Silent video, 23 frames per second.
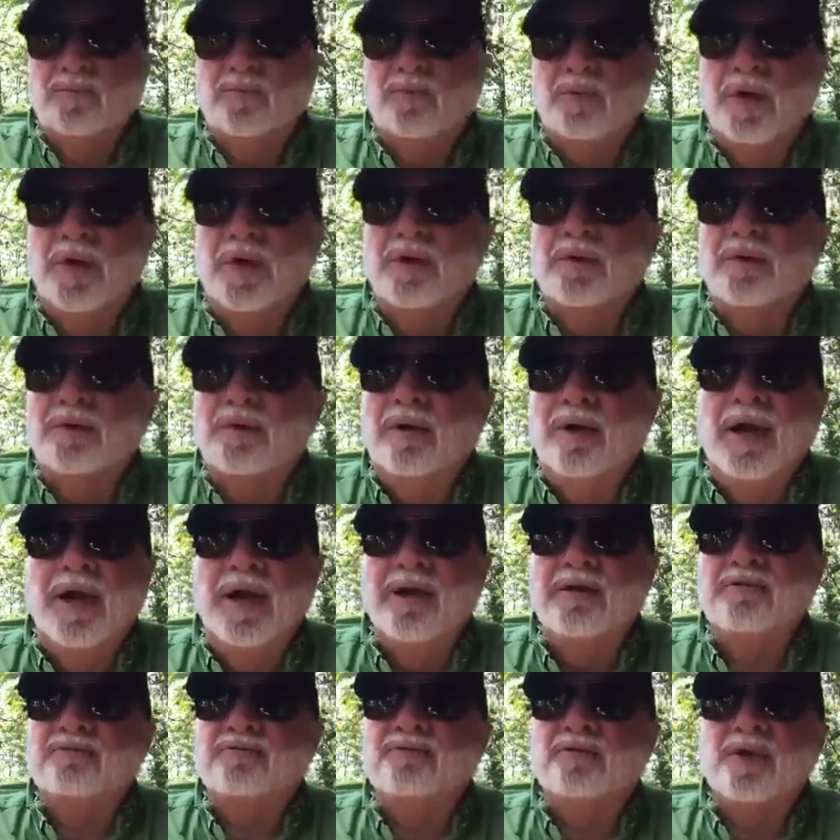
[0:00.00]
where
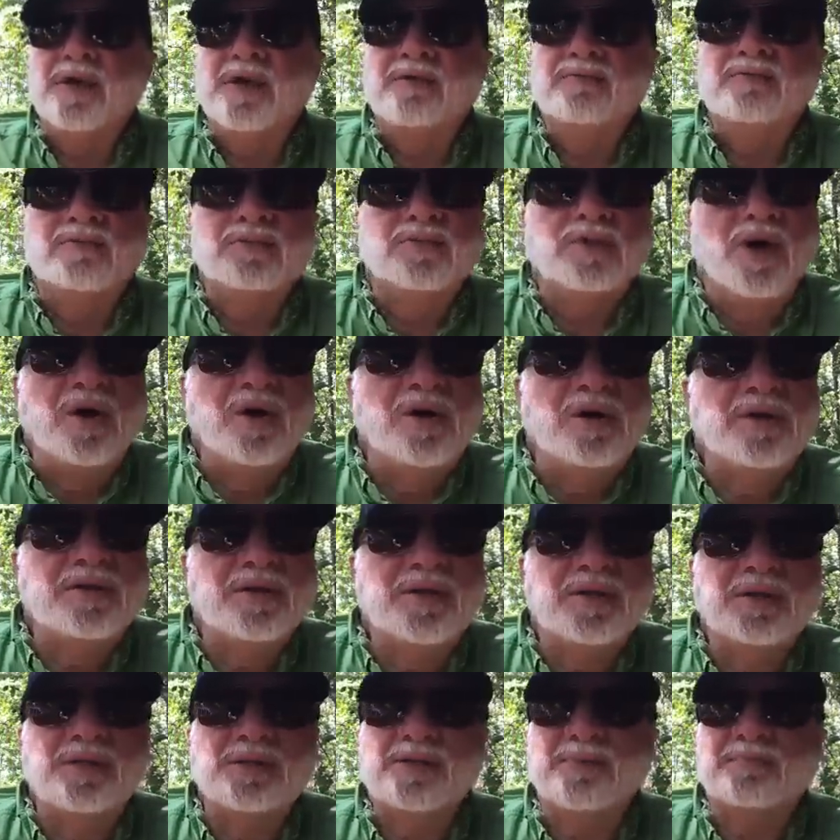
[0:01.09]
every law
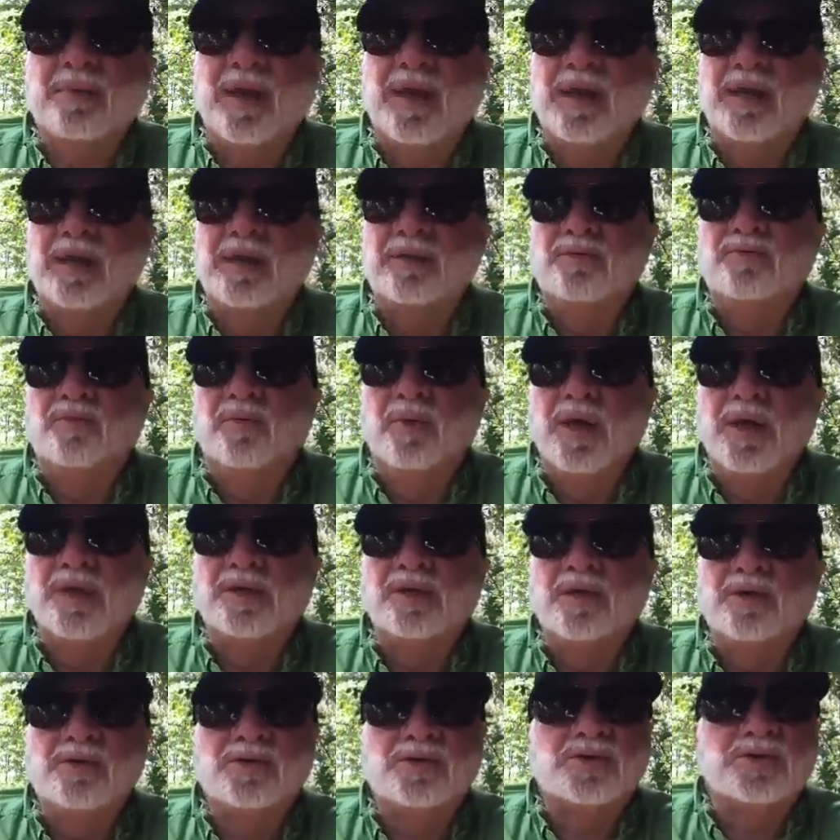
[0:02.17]
that is made, we
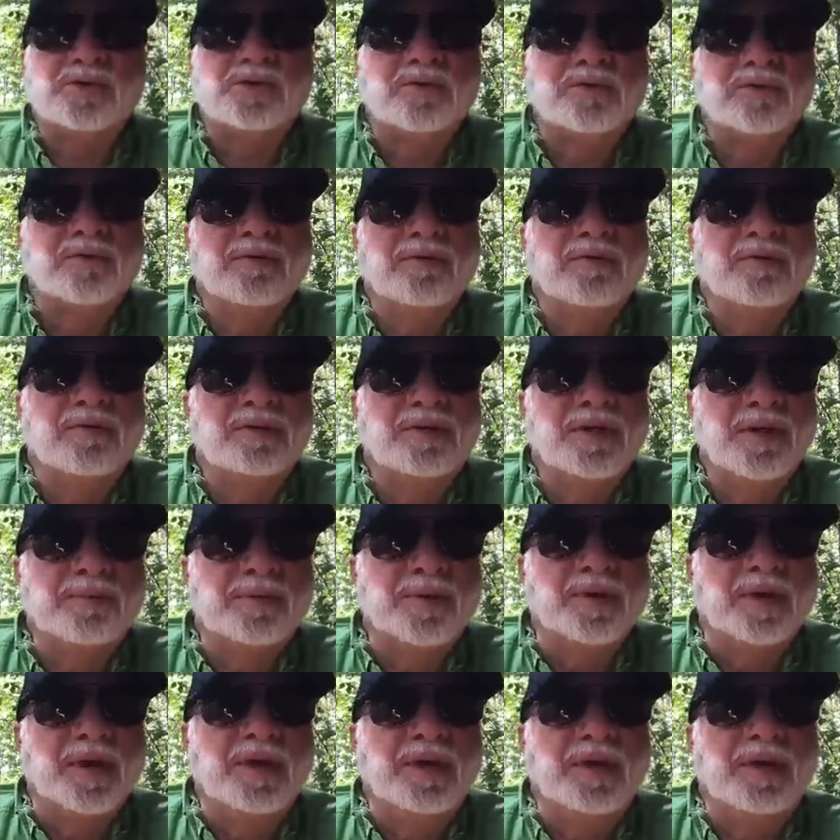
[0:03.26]
lose
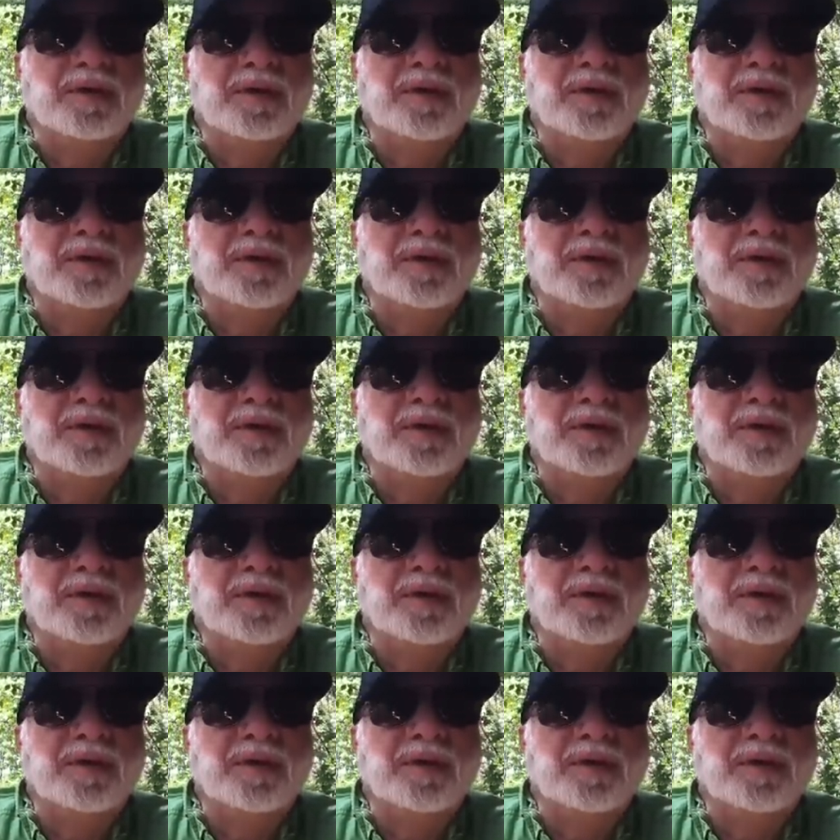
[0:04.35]
liberty.